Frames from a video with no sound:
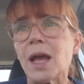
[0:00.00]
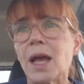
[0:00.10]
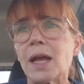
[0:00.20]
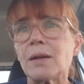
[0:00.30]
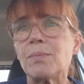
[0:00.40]

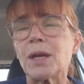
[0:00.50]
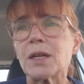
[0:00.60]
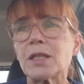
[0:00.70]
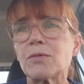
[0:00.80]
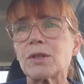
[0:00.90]
And
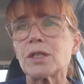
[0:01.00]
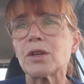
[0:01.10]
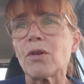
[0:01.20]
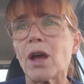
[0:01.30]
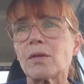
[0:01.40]
because it was
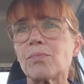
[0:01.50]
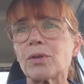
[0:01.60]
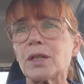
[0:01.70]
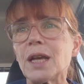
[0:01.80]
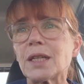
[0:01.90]
so
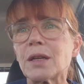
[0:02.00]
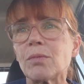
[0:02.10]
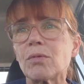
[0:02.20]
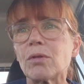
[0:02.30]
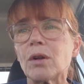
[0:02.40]

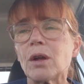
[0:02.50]
unpredictable,